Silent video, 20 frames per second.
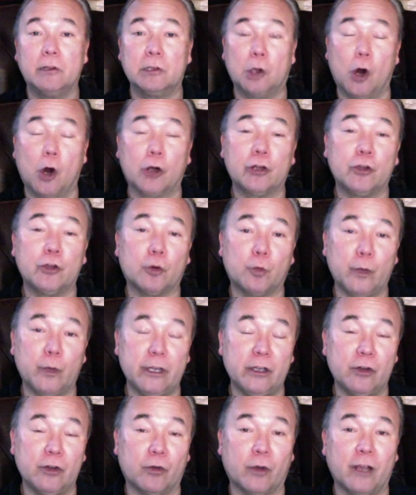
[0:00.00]
The longer you're
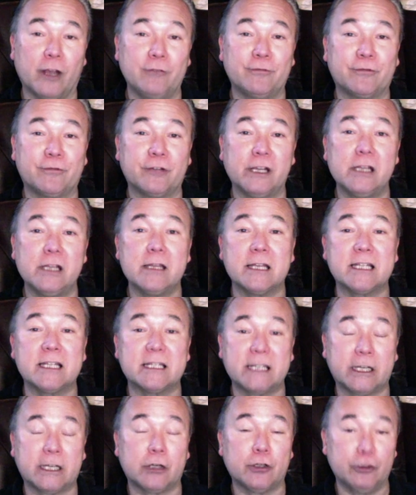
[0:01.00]
wheat and grain free,
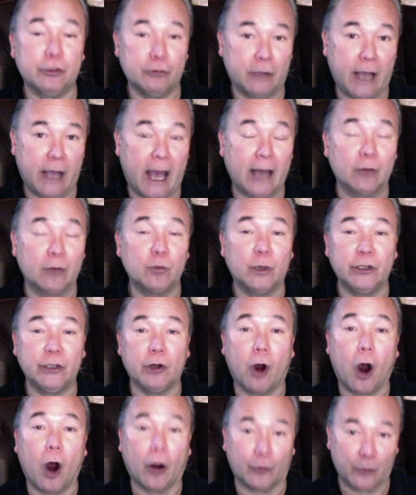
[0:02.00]
the sicker you get
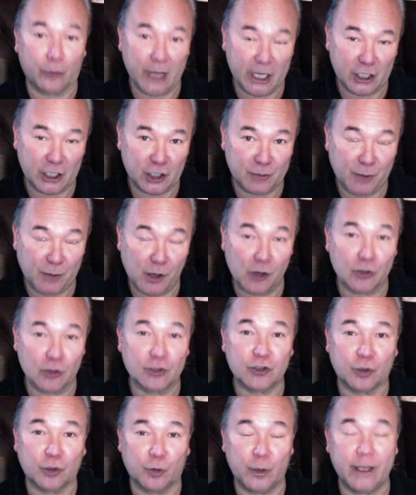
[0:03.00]
when you are
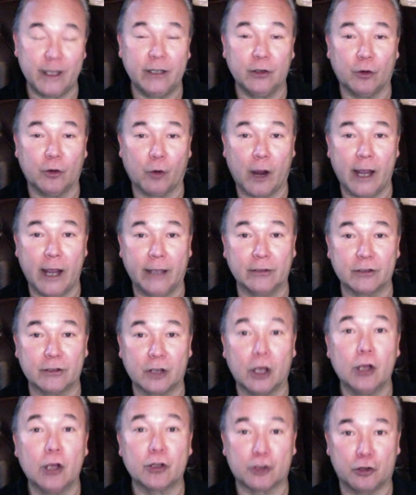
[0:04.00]
re-exposed to wheat and
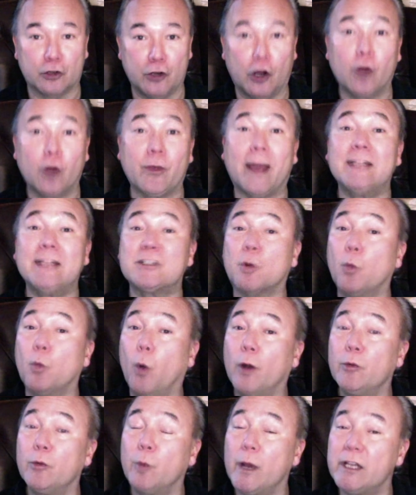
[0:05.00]
grains. So know that. It's
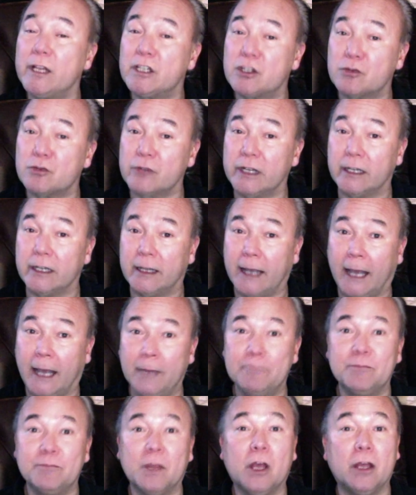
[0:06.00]
a one-way street,
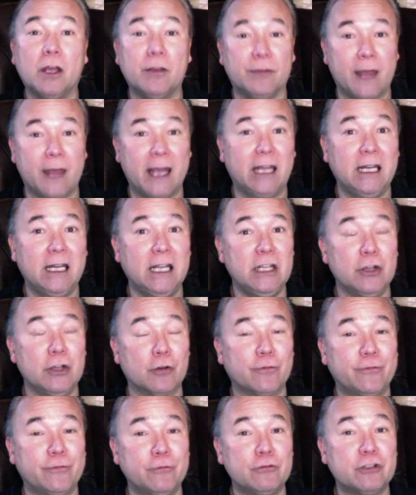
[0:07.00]
okay? They can
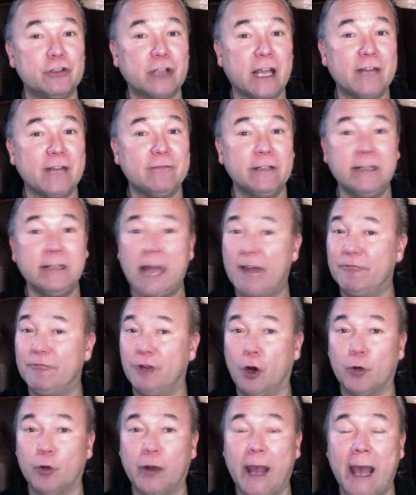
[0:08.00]
eat your food safely,
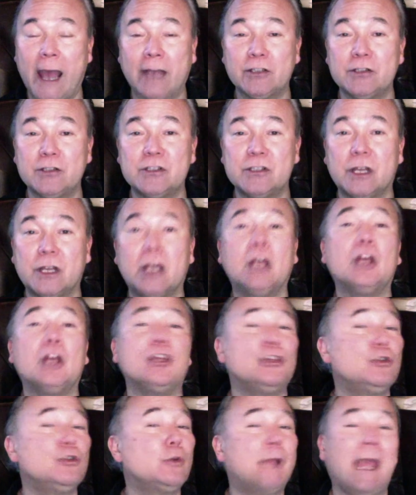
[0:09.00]
have no reactions.
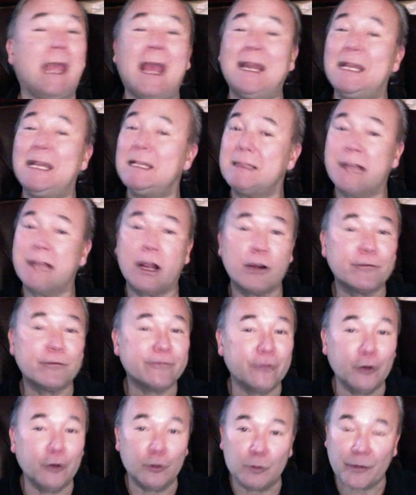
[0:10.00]
You can't eat
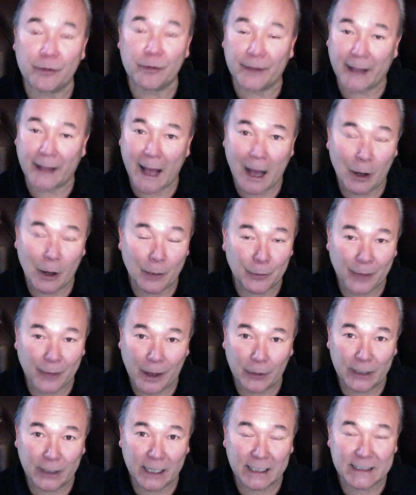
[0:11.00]
their food
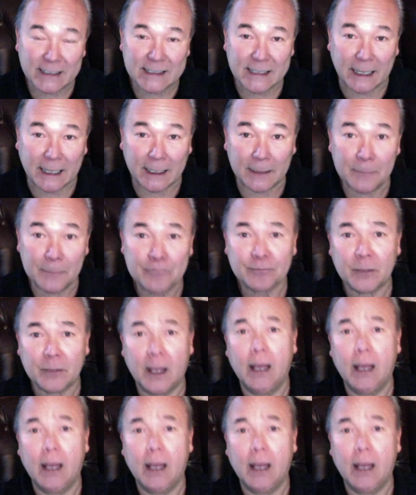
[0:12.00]
without getting sick.